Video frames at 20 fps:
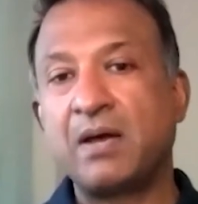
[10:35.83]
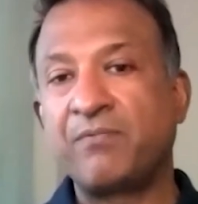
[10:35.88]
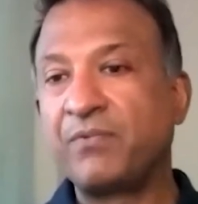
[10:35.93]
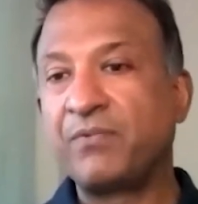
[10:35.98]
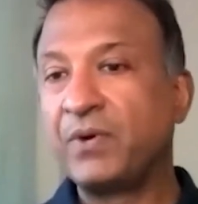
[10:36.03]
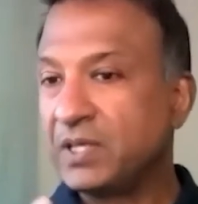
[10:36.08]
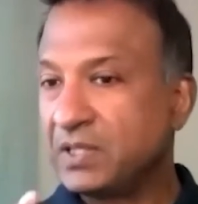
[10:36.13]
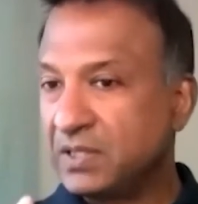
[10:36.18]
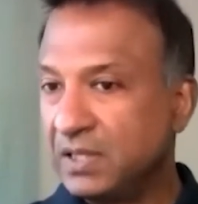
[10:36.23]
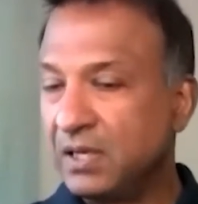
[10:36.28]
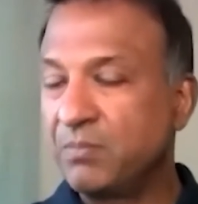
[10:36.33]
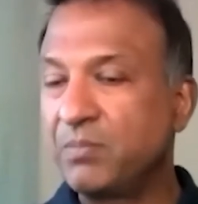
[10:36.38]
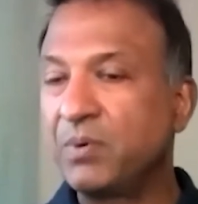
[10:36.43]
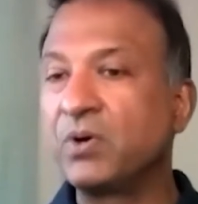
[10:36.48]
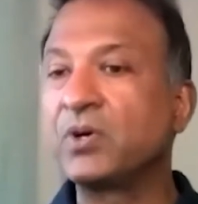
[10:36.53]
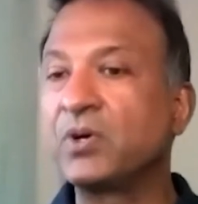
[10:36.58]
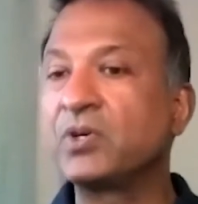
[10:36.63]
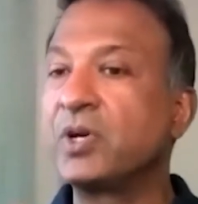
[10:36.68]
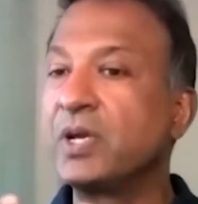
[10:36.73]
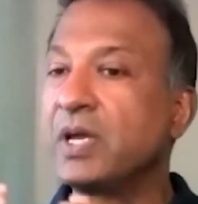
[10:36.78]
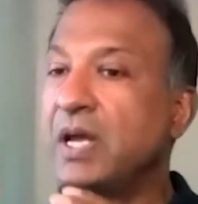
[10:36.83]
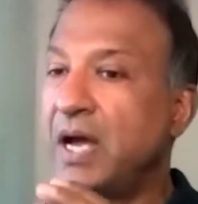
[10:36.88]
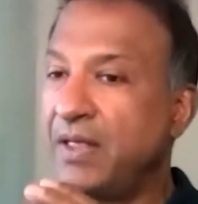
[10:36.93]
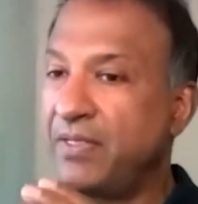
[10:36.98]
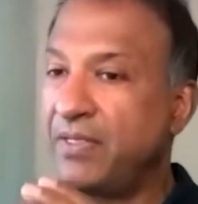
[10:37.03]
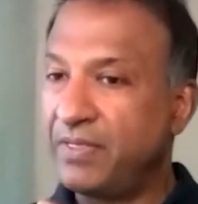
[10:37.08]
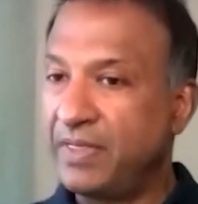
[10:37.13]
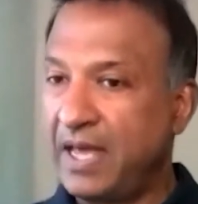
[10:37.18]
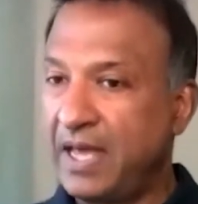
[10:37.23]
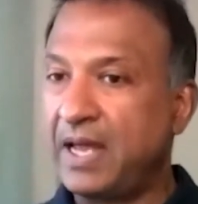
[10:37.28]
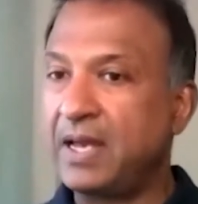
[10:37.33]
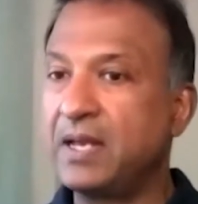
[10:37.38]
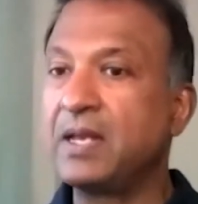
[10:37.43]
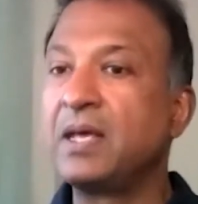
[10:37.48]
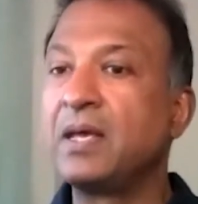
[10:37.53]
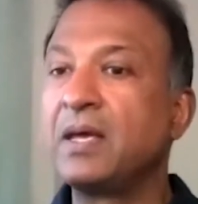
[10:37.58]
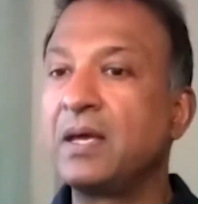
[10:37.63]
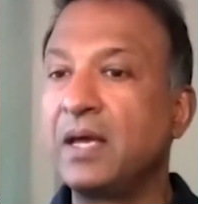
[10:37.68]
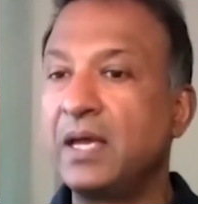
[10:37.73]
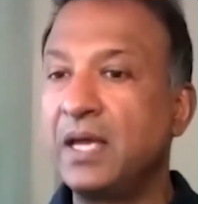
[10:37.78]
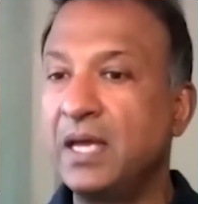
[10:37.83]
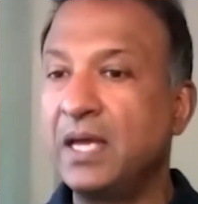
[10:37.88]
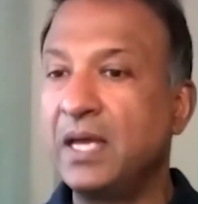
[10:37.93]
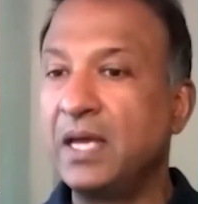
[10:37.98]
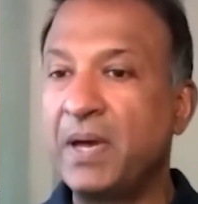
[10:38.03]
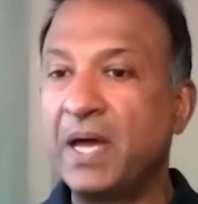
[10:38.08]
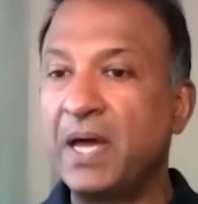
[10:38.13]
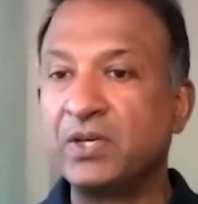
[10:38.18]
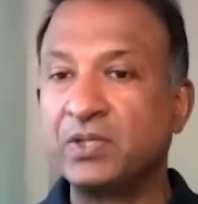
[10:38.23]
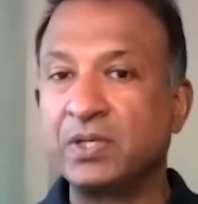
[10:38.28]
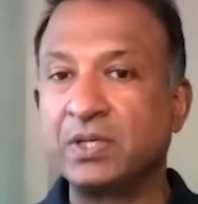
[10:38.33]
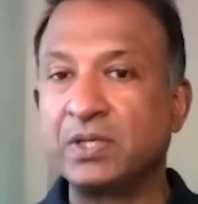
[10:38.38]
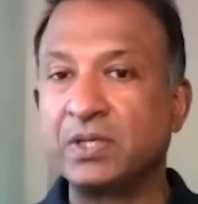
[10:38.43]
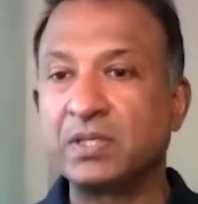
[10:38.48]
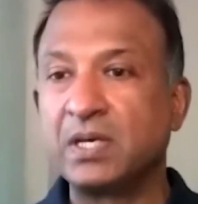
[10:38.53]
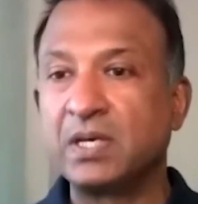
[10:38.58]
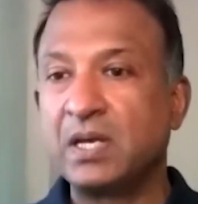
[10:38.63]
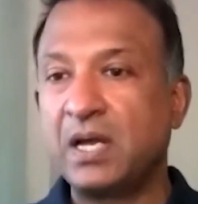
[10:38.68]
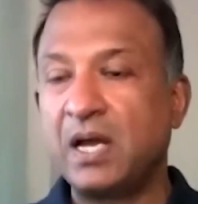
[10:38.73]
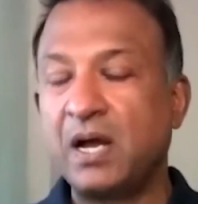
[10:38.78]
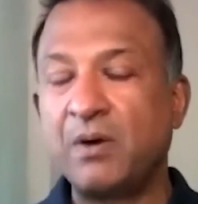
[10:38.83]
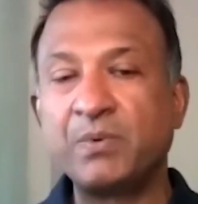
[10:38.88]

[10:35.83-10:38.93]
first in the laboratory and then in patients.